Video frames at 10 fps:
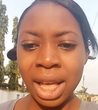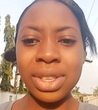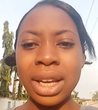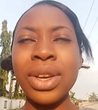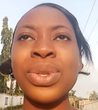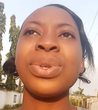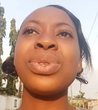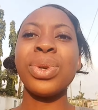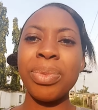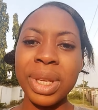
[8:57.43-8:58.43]
So I just
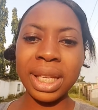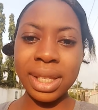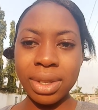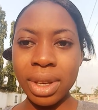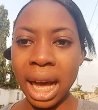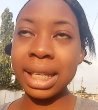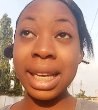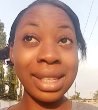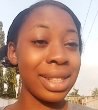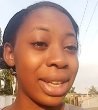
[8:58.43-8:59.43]
want to update you. And
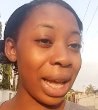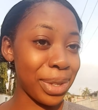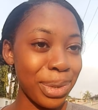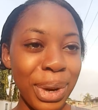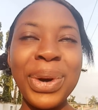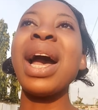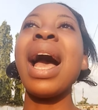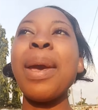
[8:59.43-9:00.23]
yesterday as well,